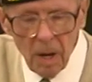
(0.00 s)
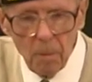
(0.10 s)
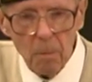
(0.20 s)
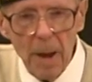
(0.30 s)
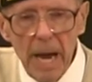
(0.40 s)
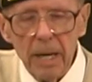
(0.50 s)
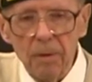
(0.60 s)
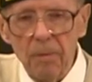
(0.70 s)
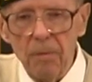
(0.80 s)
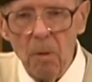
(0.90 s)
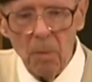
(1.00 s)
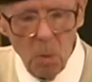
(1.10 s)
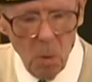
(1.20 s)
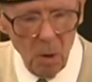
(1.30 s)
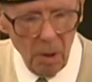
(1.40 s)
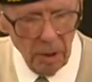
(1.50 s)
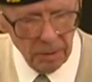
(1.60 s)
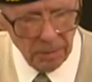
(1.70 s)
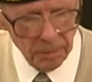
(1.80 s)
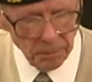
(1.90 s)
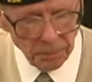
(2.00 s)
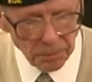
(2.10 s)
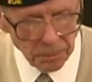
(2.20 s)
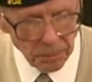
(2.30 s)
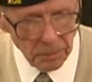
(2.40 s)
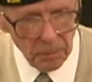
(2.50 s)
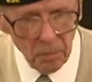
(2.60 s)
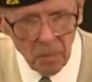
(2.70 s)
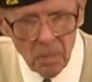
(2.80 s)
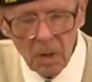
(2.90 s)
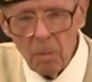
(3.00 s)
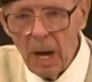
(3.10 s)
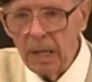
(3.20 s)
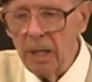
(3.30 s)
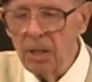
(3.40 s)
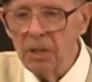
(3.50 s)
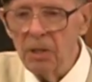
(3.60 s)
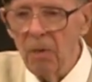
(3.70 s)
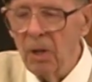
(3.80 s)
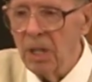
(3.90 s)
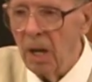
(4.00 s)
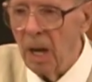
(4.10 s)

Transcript: Back from the war, back into civilian